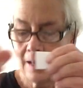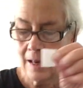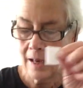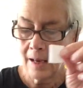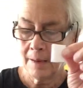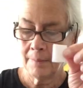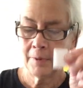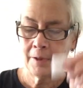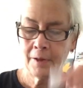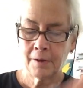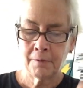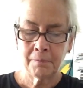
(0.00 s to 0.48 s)

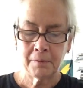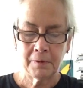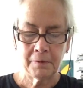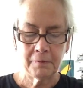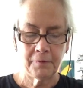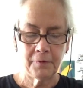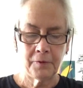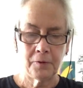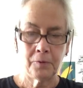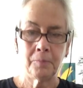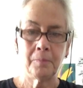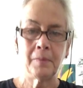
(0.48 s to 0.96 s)
I'm going to
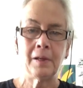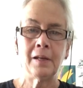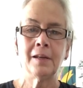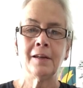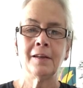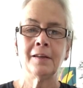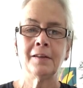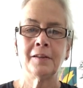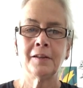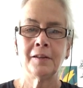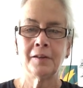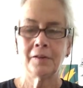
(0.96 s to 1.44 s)
review
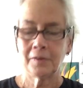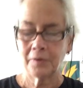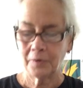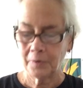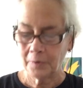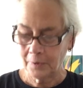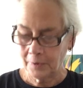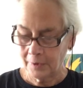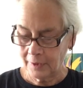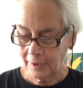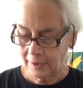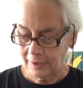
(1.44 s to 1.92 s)
making the
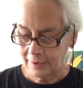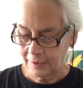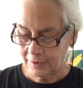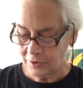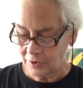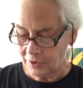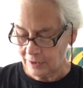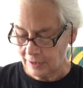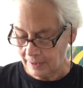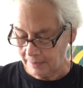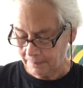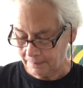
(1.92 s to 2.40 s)
accordion
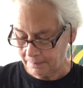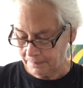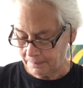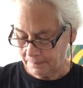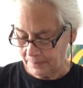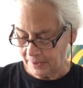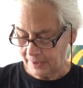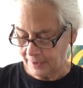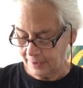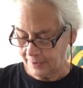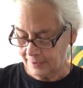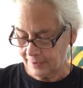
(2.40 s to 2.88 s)
shape
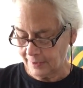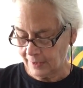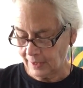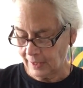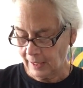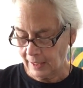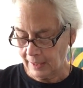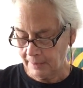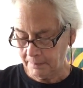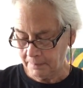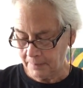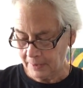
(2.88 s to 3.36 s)
because it
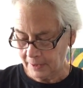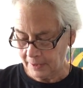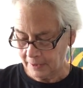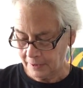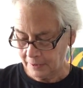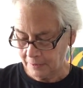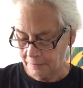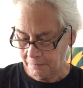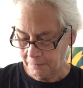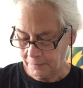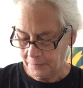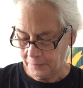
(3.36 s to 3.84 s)
can be
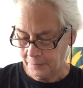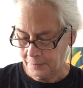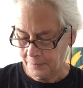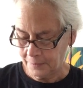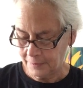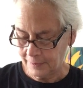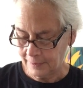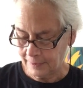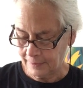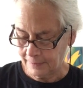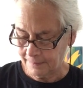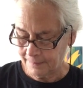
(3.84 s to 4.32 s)

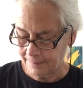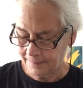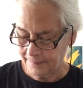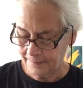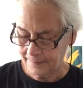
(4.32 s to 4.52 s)
confusing.